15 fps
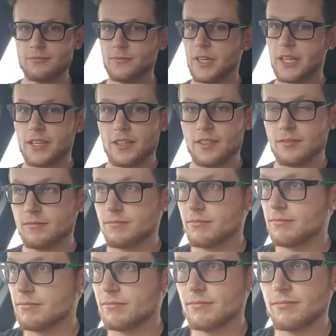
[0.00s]
Fucking,
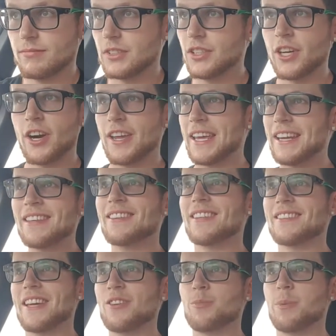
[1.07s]
you know,
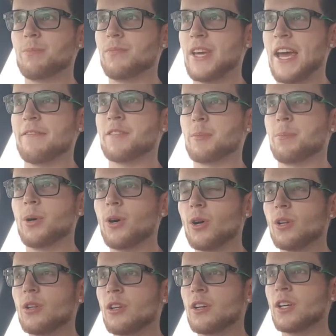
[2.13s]
anything that you have to
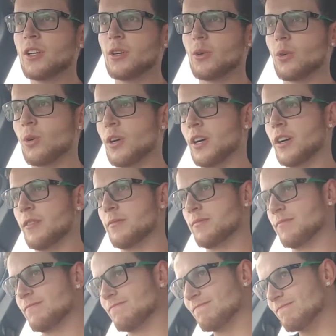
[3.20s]
pull or,
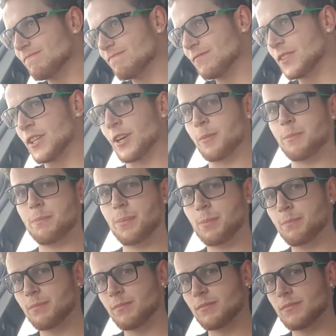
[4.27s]
you know,
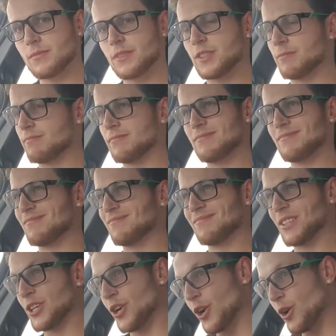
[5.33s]

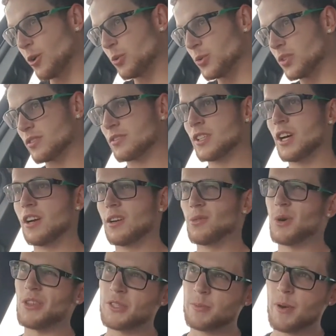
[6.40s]
curls,
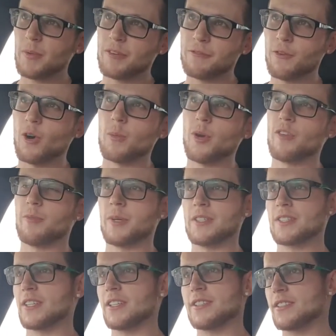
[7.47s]
well, there's probably four
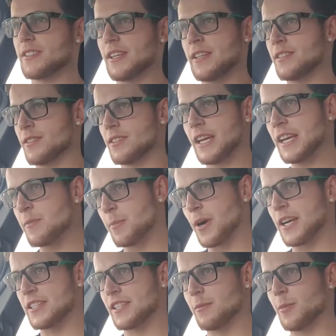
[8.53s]
movements. It's it's any
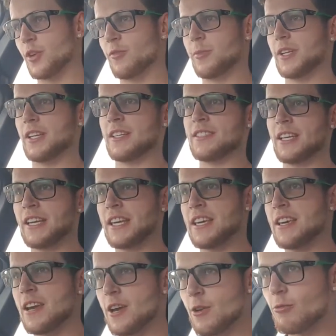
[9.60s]
bicep movement, it's
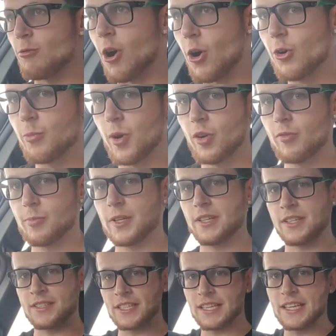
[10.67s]
any row
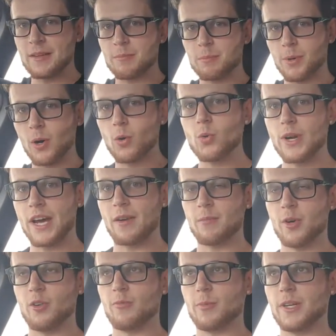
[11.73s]
movement, it's any pull down
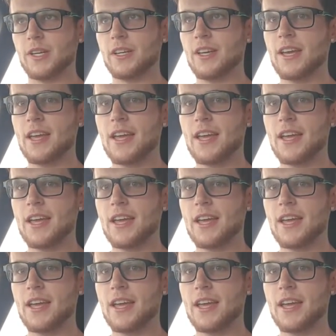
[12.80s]
movement,